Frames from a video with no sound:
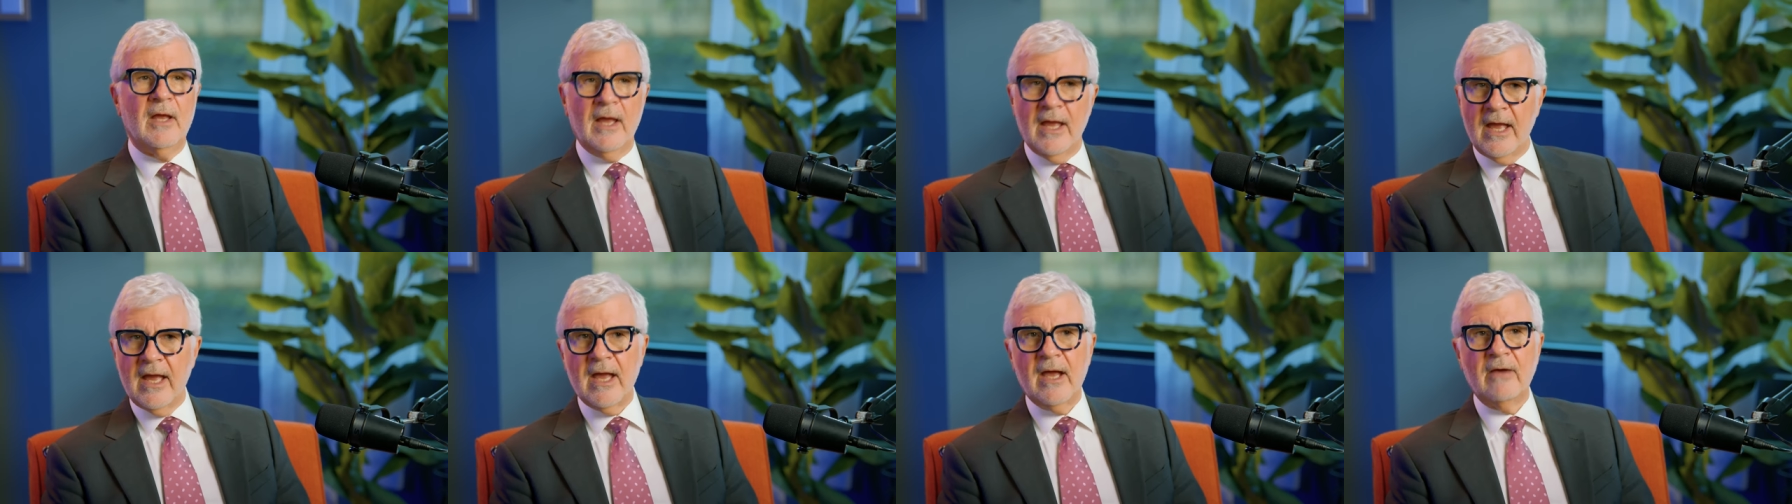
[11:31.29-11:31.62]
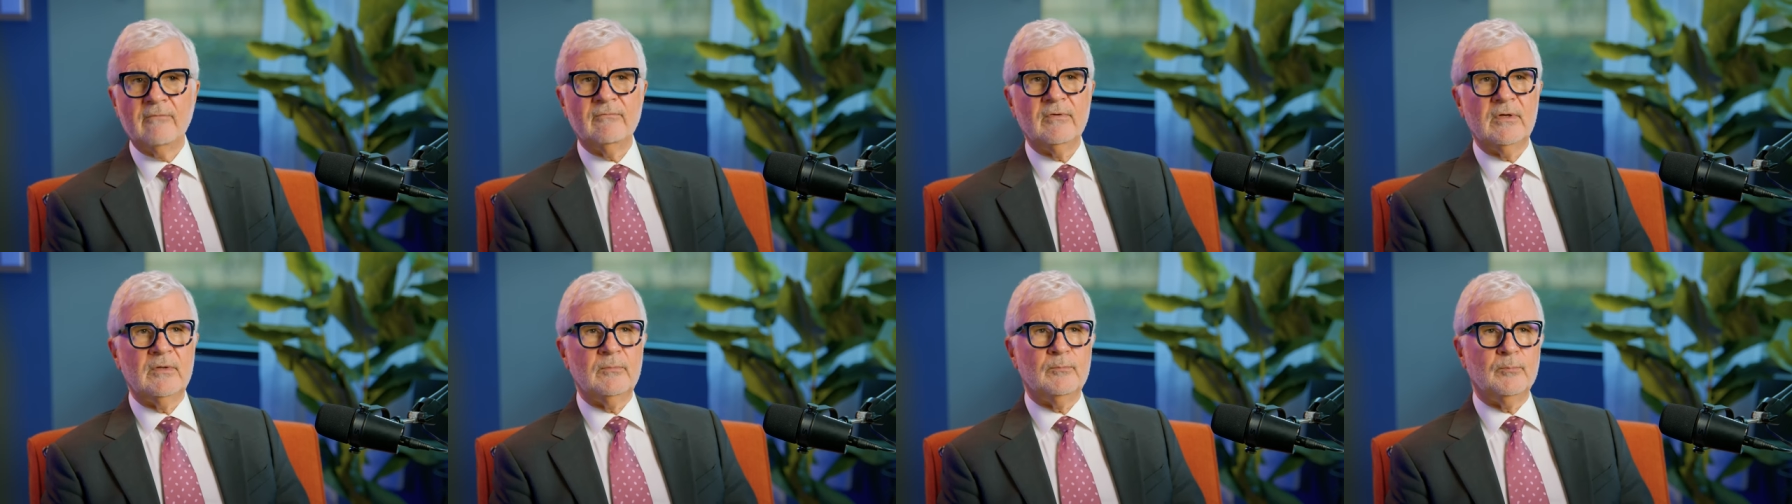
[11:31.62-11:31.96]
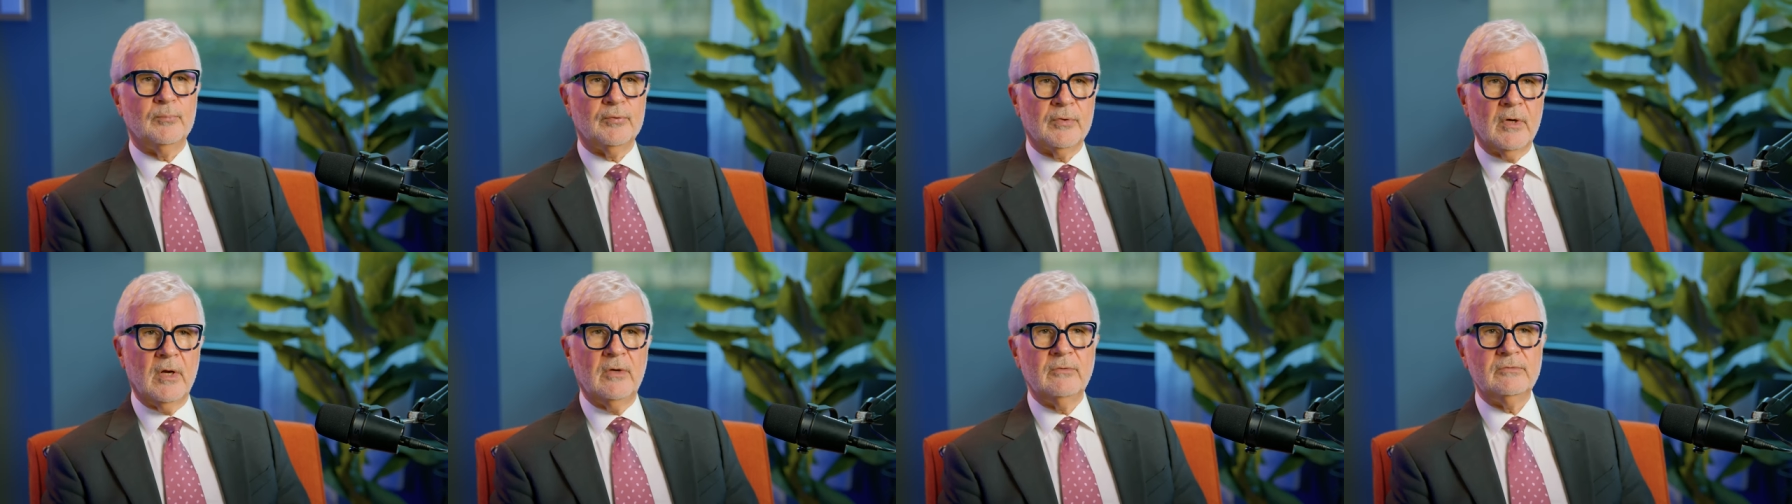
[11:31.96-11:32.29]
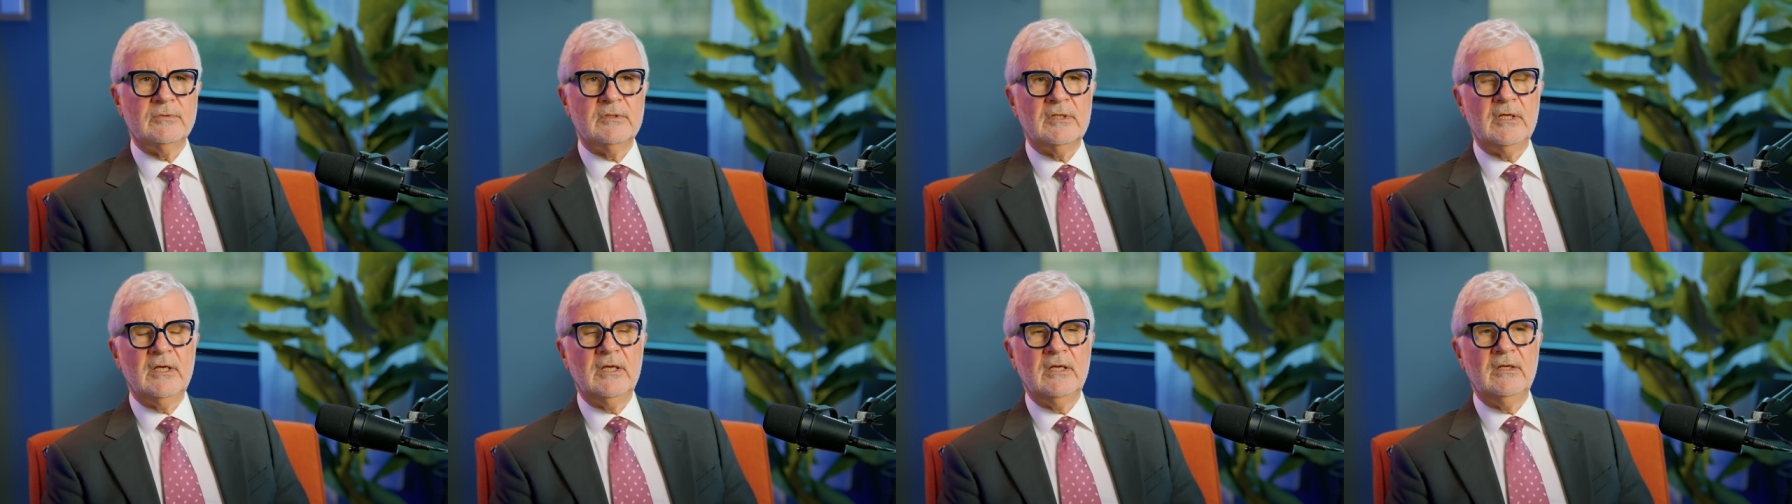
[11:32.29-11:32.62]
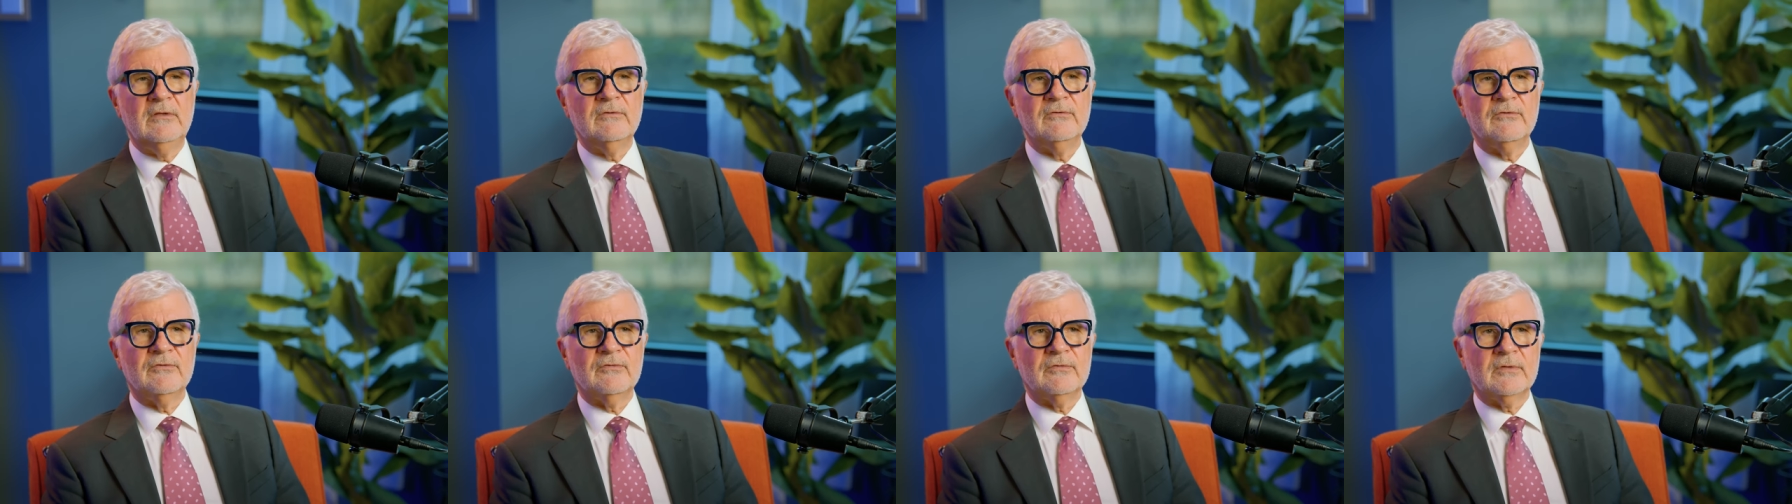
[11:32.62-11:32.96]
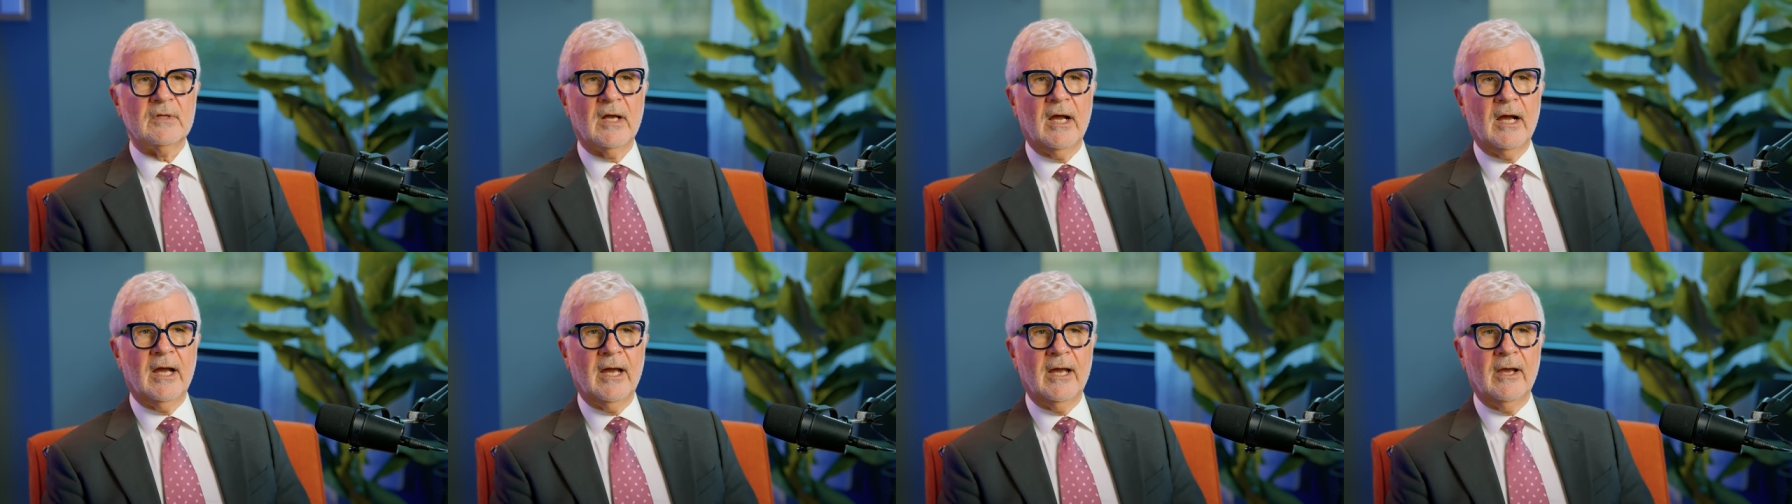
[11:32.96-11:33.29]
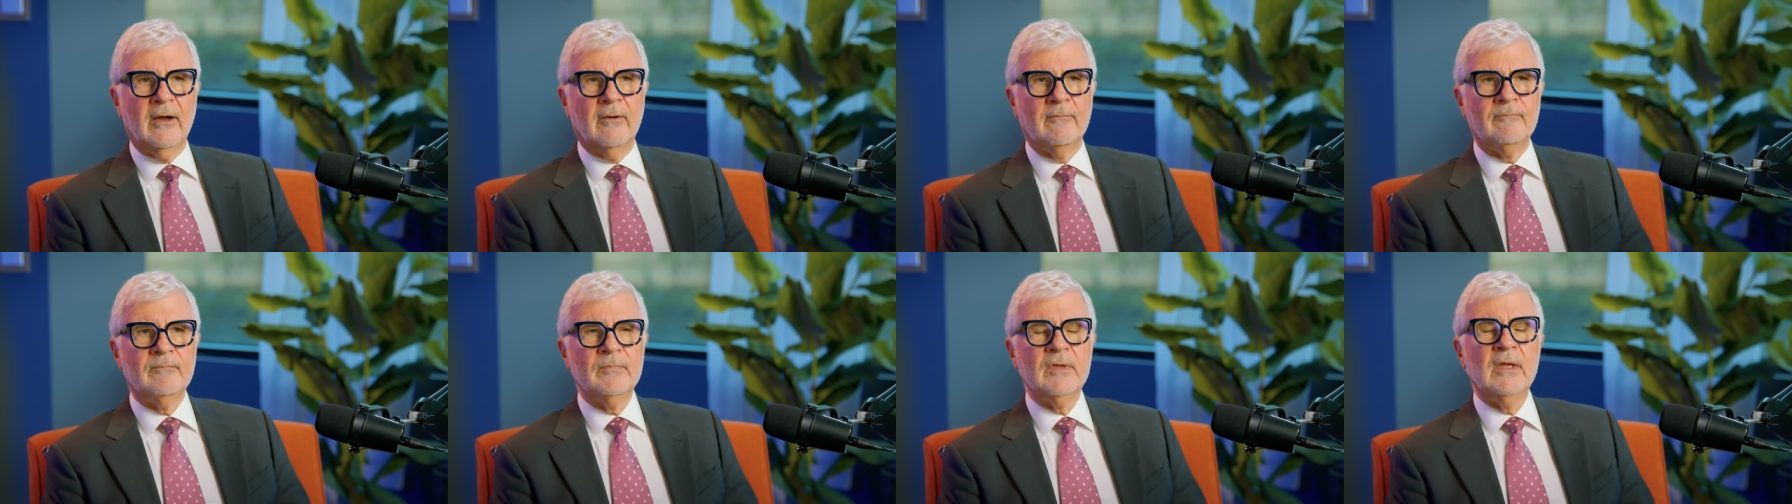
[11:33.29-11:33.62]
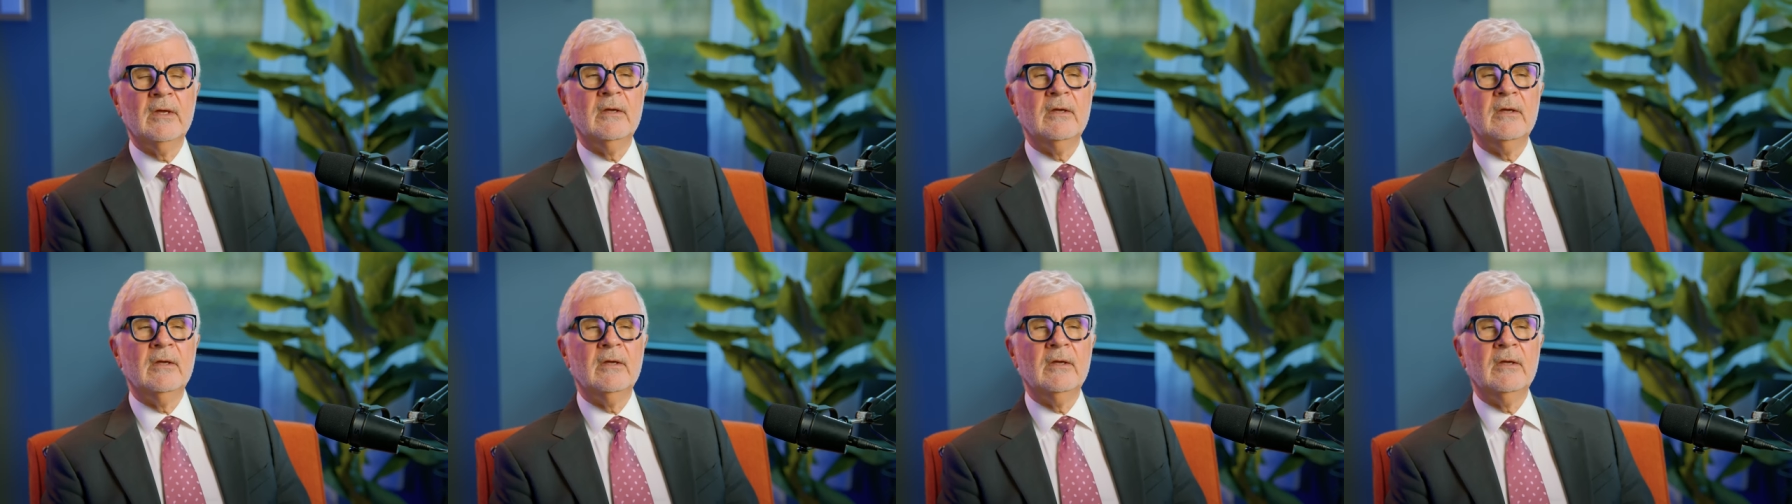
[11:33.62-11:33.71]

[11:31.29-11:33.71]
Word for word: have it protein style.